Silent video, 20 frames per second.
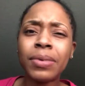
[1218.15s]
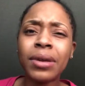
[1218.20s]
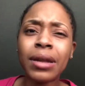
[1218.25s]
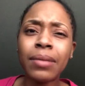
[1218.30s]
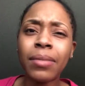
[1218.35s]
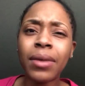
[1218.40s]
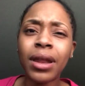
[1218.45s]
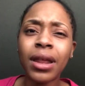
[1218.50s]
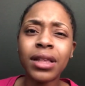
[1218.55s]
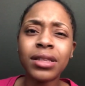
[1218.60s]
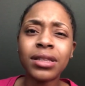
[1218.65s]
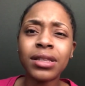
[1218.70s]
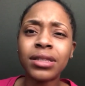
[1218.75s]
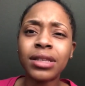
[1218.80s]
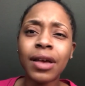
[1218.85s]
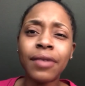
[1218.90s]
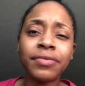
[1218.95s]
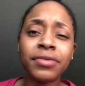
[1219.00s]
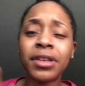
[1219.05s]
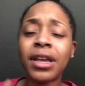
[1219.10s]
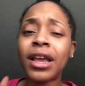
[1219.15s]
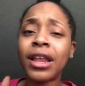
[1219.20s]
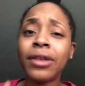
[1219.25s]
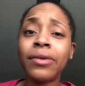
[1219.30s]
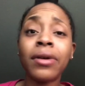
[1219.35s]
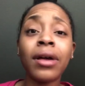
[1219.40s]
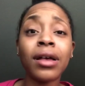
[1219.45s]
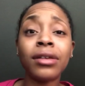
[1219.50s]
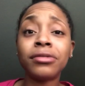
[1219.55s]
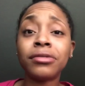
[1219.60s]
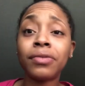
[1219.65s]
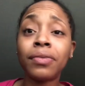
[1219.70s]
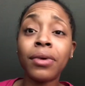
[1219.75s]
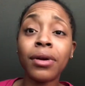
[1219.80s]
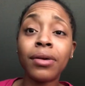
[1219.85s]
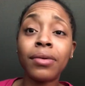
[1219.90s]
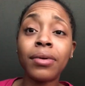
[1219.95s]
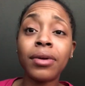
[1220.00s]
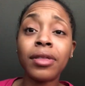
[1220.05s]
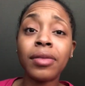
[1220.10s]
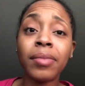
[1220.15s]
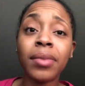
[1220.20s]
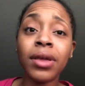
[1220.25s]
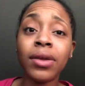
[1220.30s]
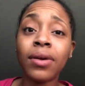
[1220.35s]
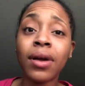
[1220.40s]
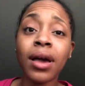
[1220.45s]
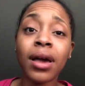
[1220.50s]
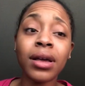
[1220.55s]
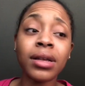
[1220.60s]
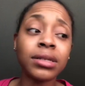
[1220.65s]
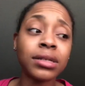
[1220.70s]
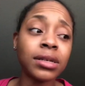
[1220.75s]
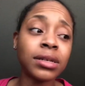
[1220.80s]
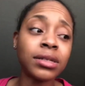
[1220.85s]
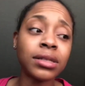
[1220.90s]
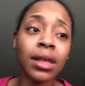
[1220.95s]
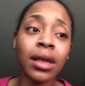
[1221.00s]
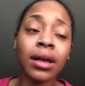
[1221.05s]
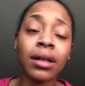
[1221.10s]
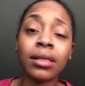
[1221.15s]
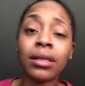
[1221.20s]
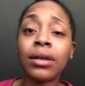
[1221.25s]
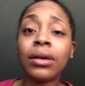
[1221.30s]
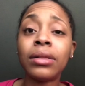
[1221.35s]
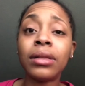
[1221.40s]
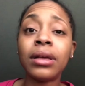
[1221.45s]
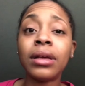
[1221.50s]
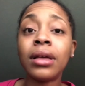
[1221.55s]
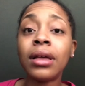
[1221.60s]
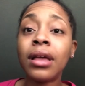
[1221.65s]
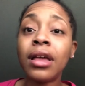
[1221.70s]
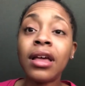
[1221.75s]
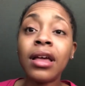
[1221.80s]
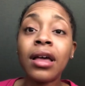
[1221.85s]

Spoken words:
been a minute since I've taken you guys to work with me, you guys, because like literally